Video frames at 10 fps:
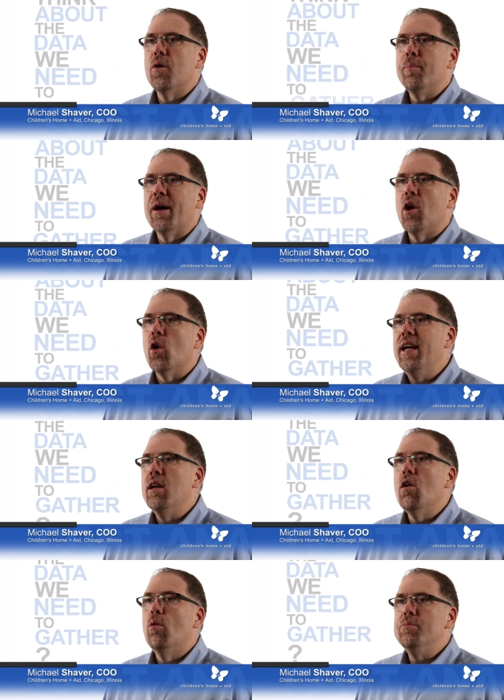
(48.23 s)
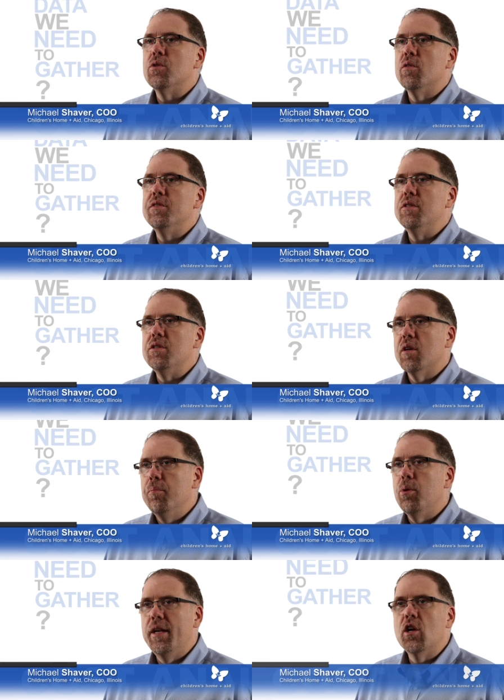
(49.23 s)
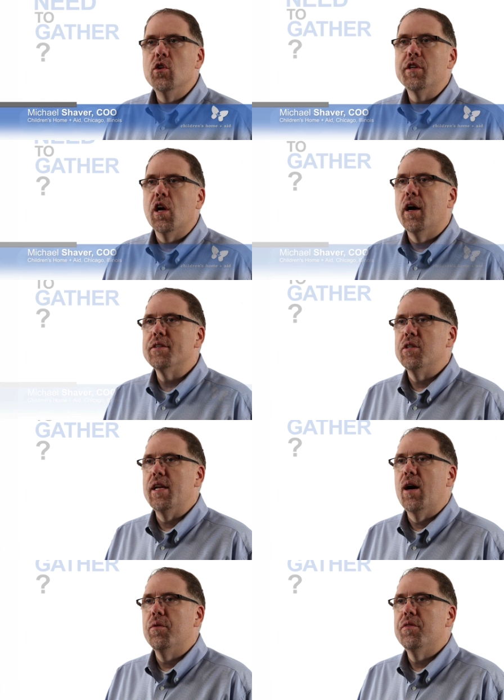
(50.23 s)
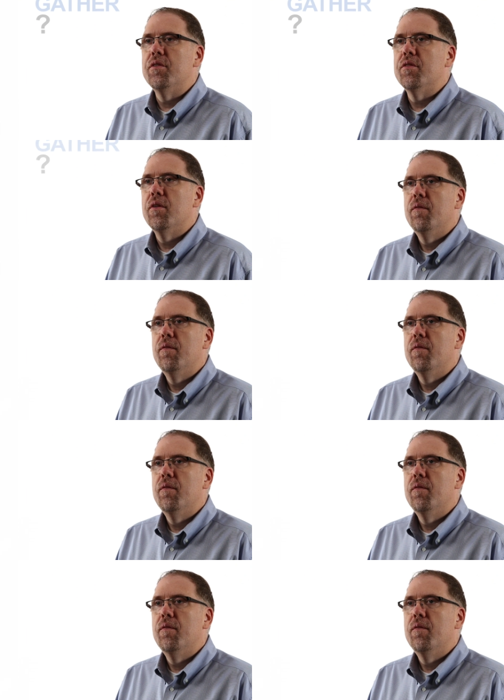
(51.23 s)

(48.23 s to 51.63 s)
about our in home services to complete a good cost analysis.